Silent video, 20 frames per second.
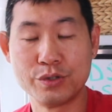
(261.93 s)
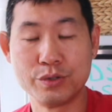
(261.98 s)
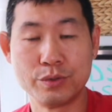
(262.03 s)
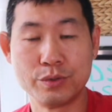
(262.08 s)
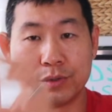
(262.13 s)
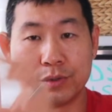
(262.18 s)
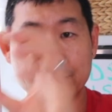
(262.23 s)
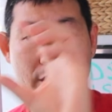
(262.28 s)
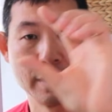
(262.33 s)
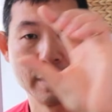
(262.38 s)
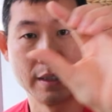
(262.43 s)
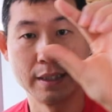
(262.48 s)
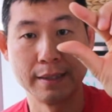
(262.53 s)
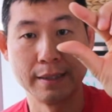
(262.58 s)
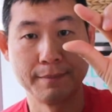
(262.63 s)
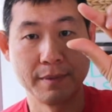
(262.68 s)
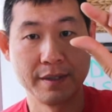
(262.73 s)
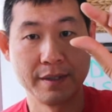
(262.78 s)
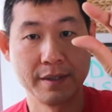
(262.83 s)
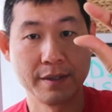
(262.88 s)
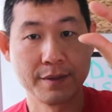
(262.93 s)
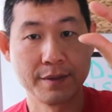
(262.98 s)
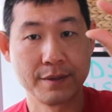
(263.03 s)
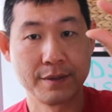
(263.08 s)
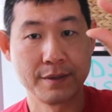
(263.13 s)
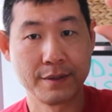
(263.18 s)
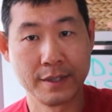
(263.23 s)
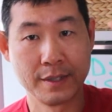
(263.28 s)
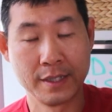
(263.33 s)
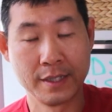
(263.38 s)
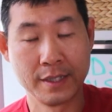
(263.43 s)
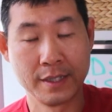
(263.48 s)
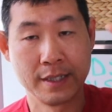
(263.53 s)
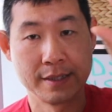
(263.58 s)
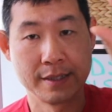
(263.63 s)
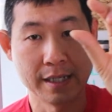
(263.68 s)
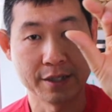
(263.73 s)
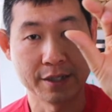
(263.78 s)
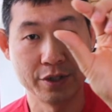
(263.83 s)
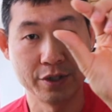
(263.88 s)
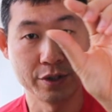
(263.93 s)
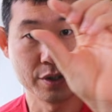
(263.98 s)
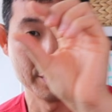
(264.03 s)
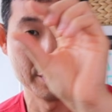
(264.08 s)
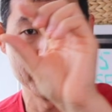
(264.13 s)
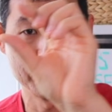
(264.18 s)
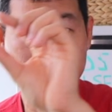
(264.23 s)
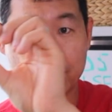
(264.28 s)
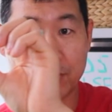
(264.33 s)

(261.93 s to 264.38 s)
another section called gardening,